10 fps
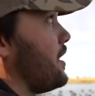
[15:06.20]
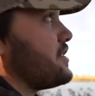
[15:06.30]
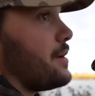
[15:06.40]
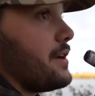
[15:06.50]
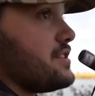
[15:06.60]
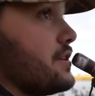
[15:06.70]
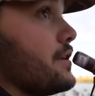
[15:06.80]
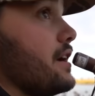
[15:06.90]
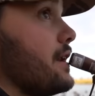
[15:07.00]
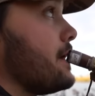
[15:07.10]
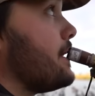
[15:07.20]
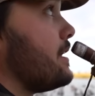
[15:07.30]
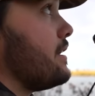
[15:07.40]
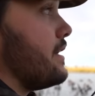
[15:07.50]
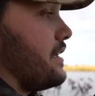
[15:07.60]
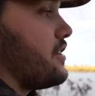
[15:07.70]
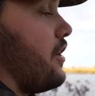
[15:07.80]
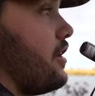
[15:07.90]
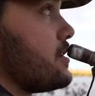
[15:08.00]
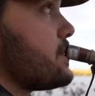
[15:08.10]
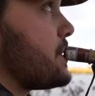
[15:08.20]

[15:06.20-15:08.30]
pawn shop gun's doing good. And the call.